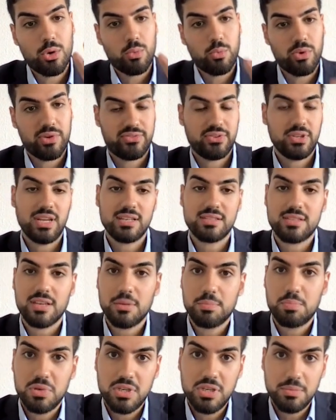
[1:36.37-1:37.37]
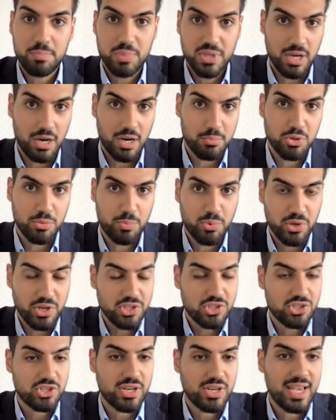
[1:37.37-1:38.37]
Within SAP BW
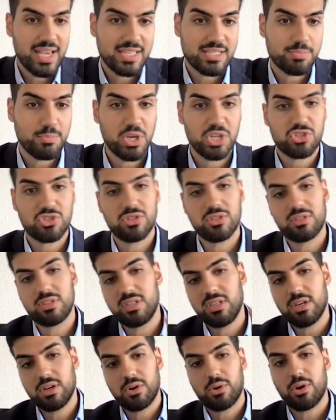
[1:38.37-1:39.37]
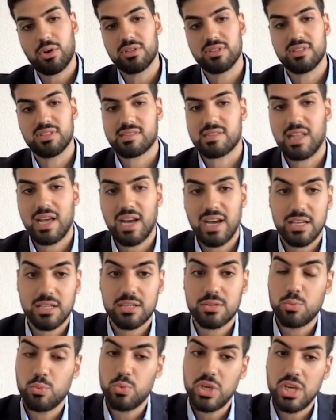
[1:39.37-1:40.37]
Bridge, as mentioned here on the
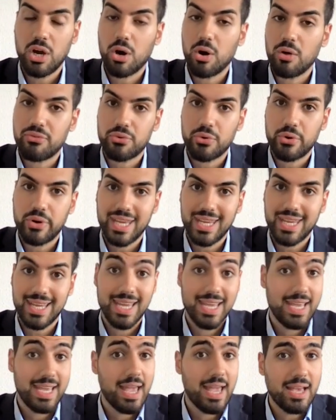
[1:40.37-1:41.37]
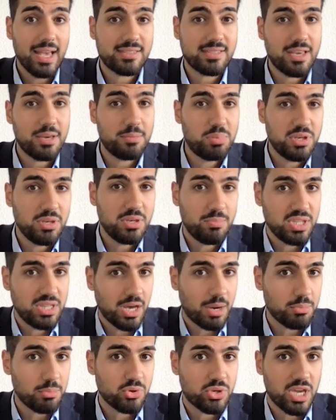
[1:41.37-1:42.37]
slide, we are offering SAP
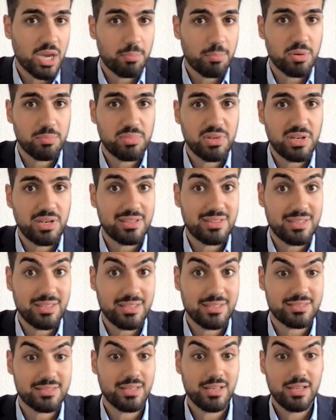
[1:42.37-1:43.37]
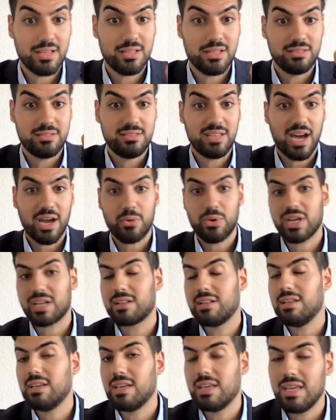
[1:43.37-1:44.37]
BW capabilities
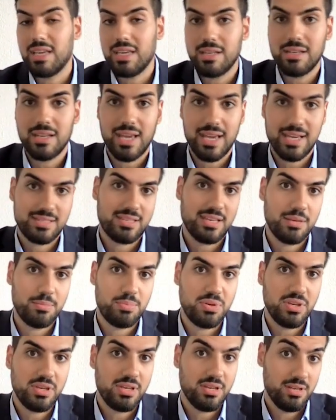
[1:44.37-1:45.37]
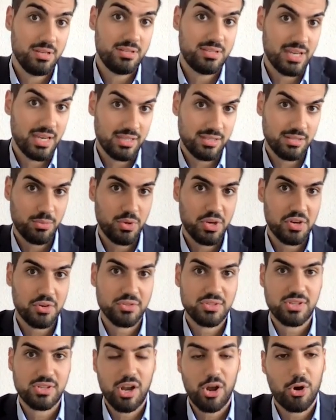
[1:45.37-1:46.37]
directly in SAP Data
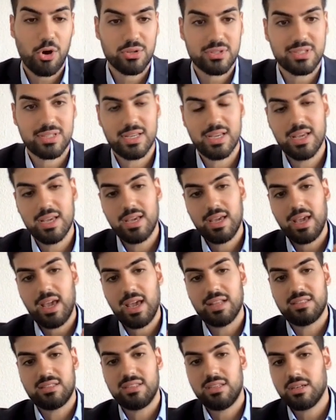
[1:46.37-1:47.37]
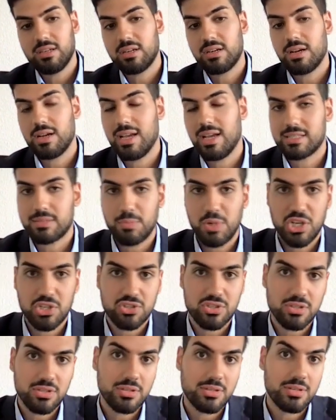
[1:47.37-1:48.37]
Warehouse Cloud. And here, as
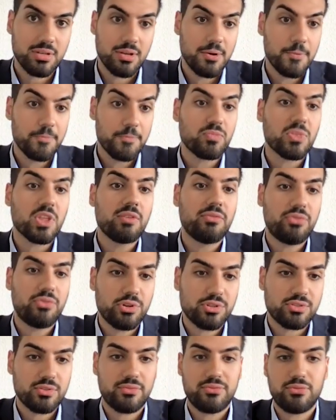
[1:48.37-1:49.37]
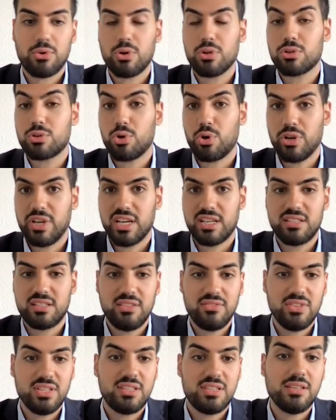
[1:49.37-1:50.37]
mentioned, first of all,
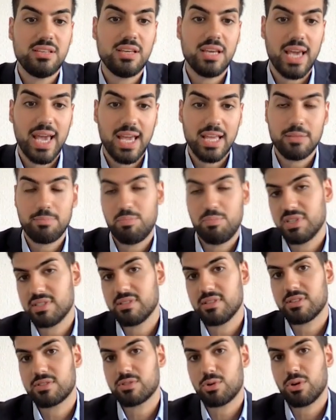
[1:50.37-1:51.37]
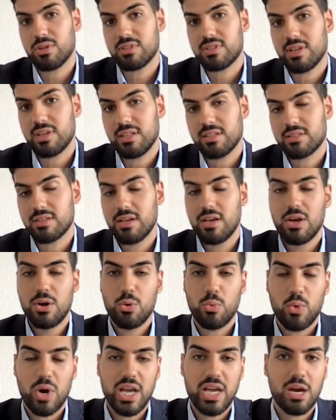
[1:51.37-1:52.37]
connectivity and business content
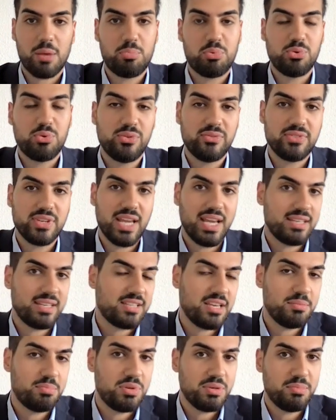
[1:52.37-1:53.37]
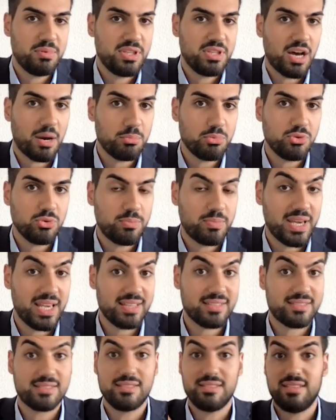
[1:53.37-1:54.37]
via proven SAP
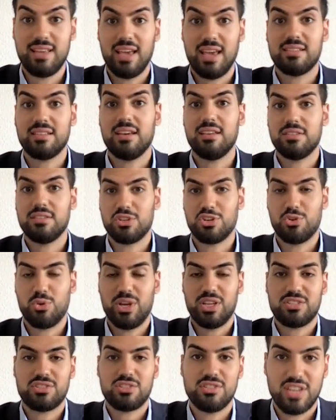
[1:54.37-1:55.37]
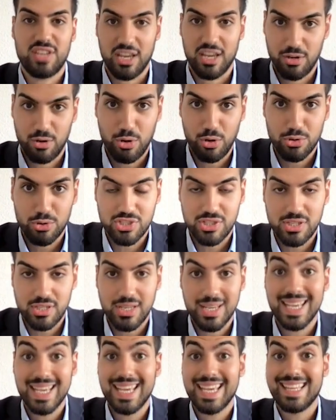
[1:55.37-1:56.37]
BW-based data integration
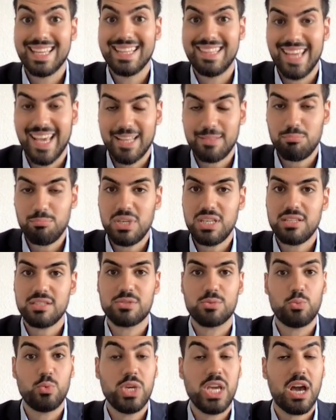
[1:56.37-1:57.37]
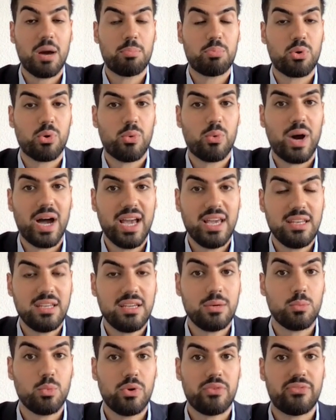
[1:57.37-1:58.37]
technology. That means we are
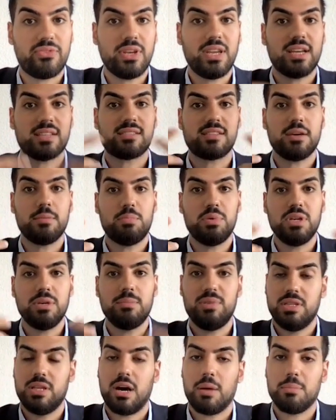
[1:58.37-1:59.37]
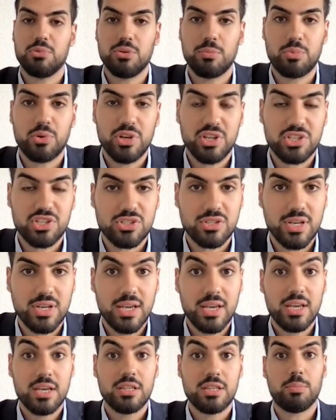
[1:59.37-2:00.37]
providing within SAP BW Bridge
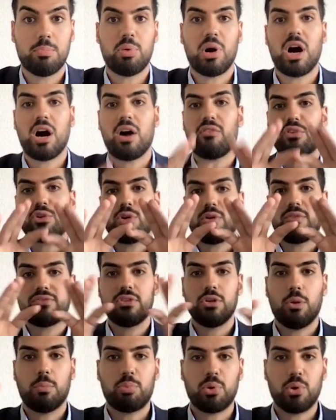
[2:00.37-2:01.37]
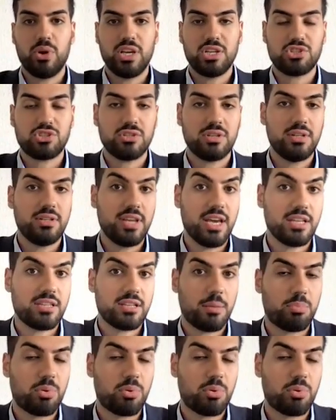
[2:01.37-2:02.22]
the power of the operational data